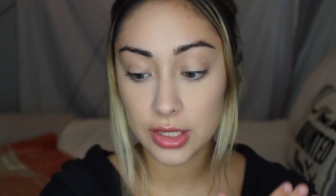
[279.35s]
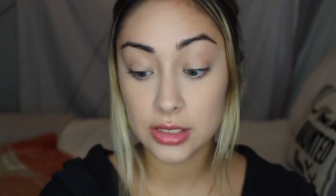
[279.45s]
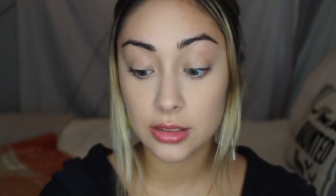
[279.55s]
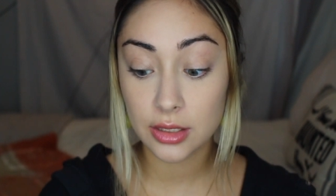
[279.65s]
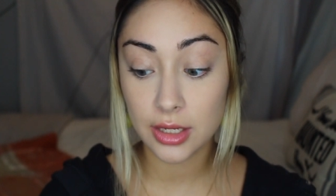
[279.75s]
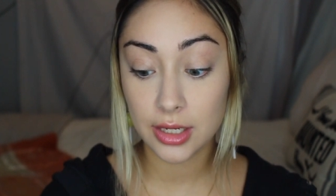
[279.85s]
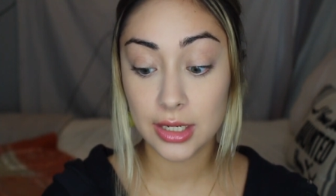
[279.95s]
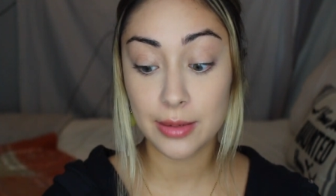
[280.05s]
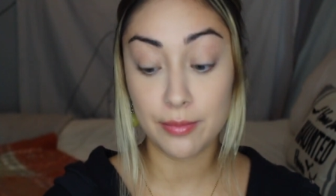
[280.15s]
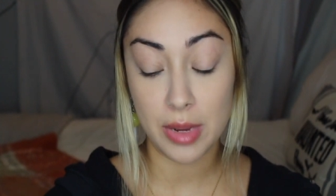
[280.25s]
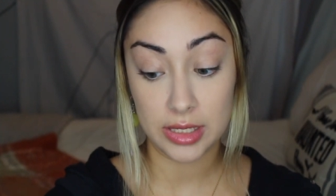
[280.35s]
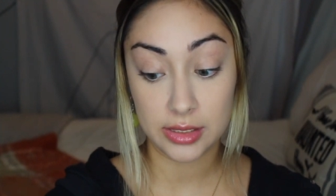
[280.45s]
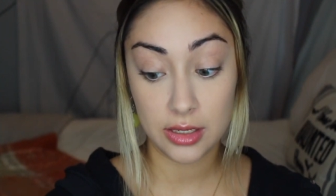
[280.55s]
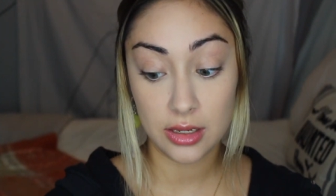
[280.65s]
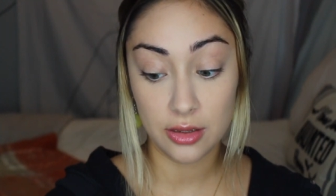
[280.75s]
easily it could get
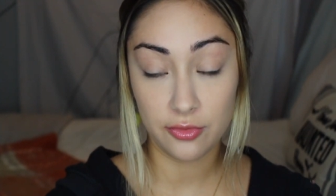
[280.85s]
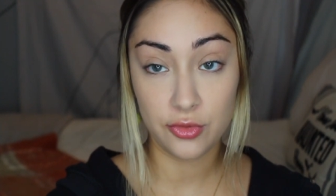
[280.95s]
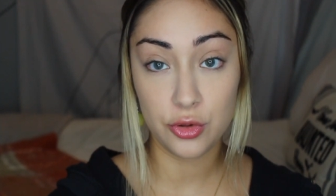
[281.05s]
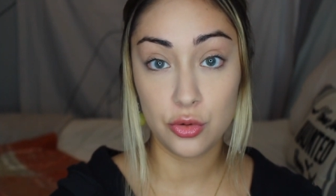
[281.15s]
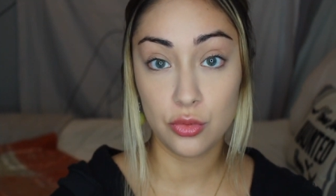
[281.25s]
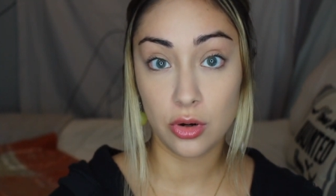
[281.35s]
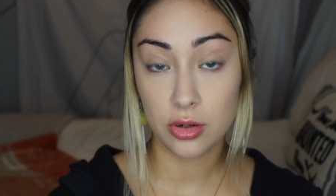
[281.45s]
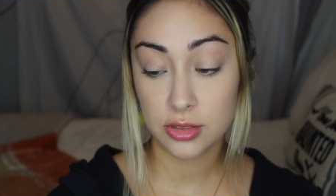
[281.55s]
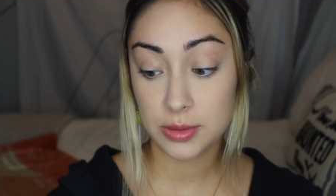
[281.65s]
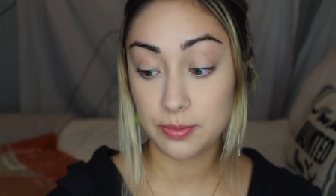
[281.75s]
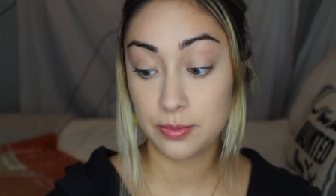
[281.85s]
messy if you aren't,